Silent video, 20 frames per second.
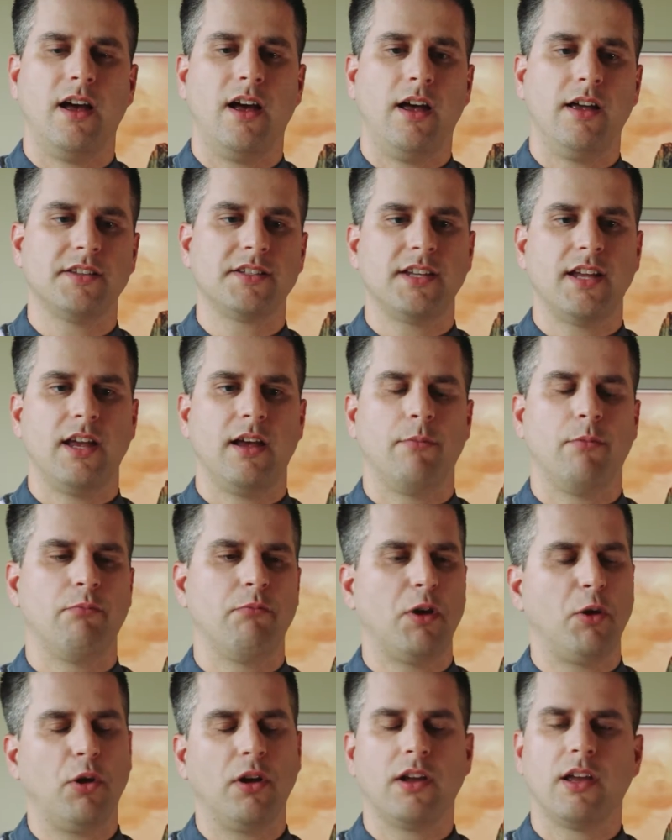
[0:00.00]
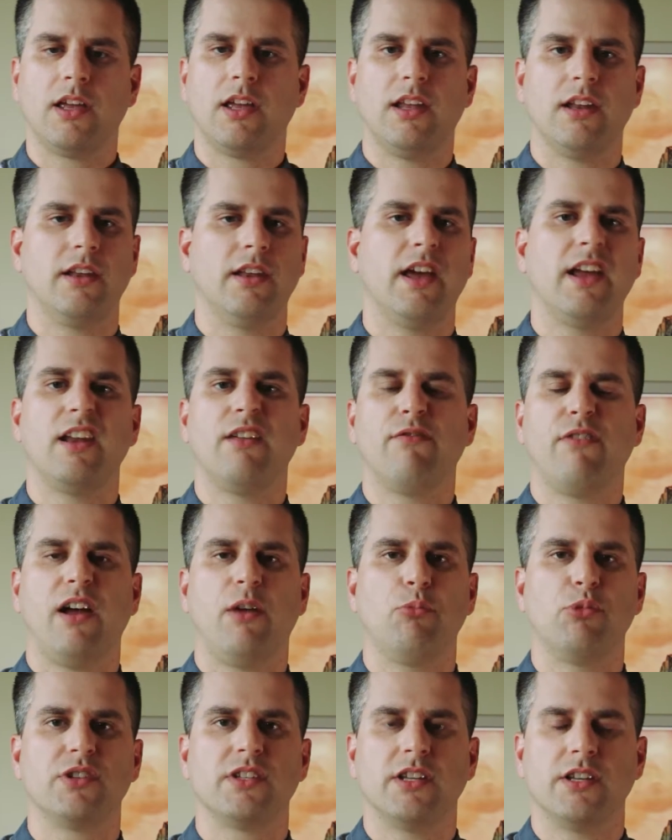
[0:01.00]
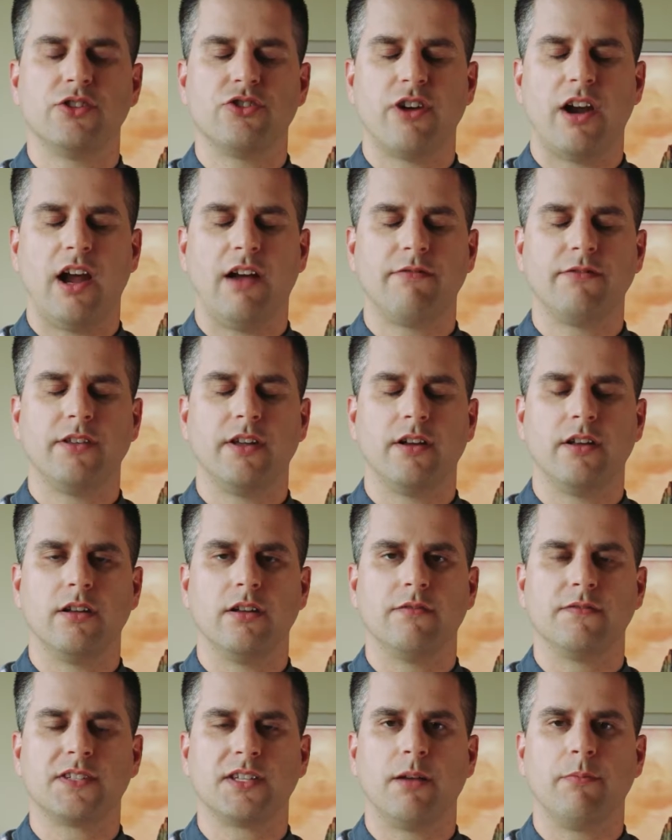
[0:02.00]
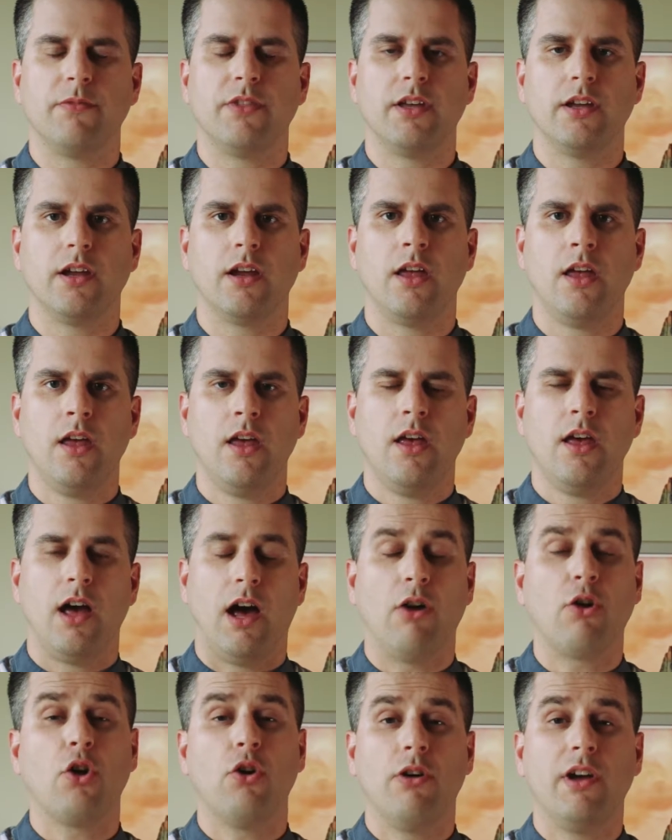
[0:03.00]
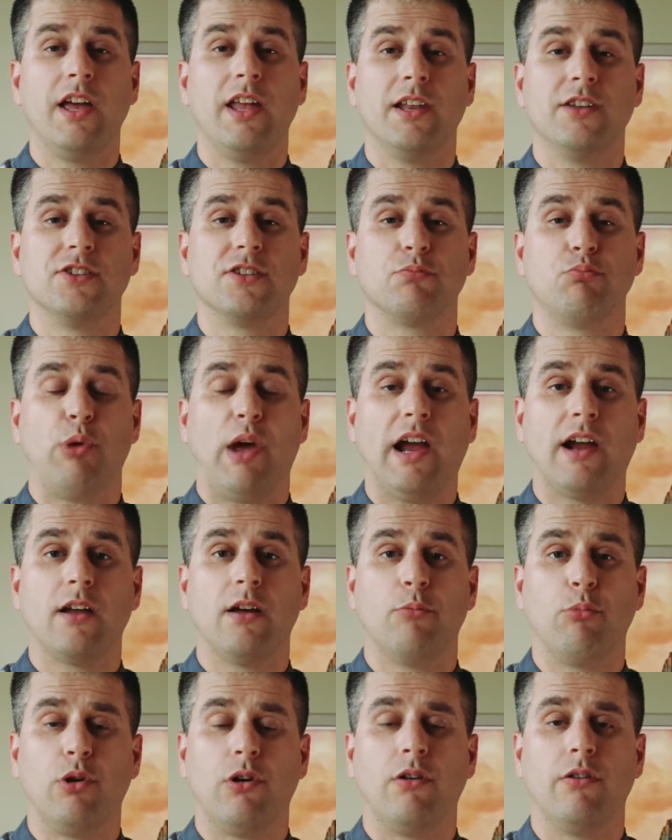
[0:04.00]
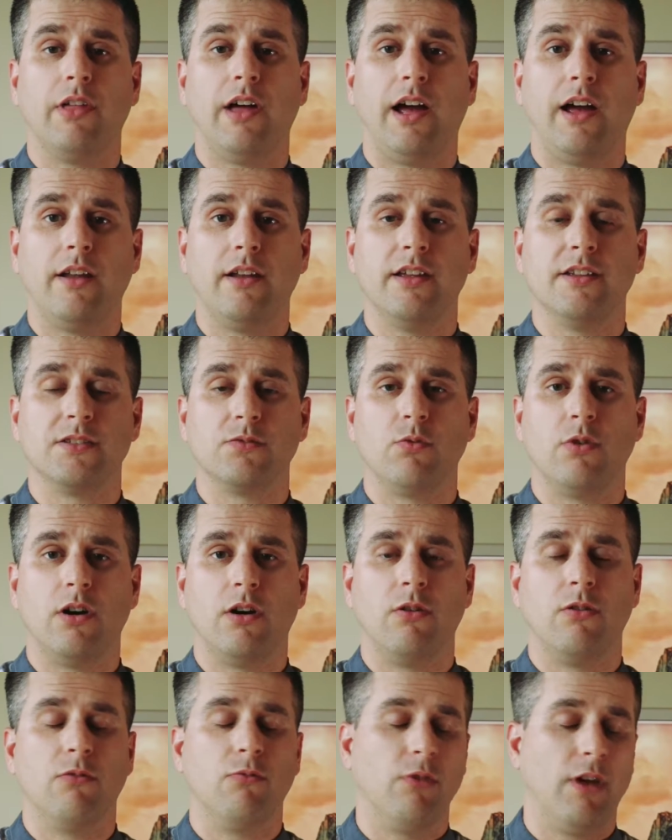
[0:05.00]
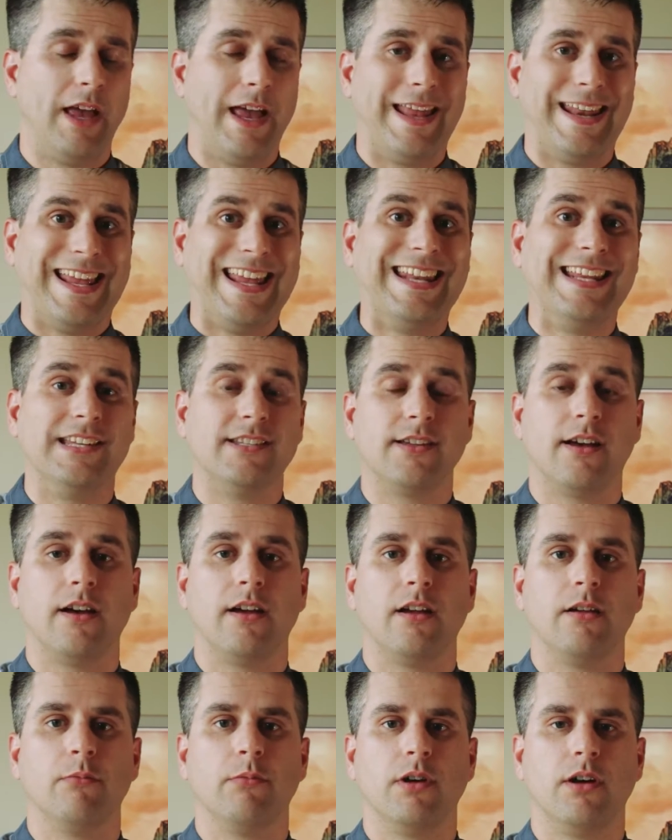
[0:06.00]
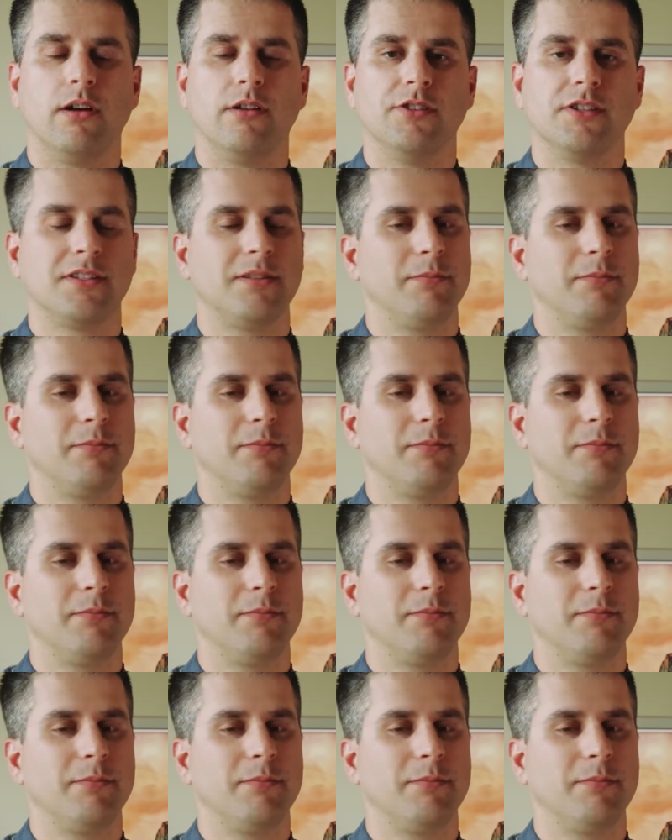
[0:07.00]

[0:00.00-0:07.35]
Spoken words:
say I'm get a 95% draft done of something, I'll go ahead and just back up all that as well at any time, just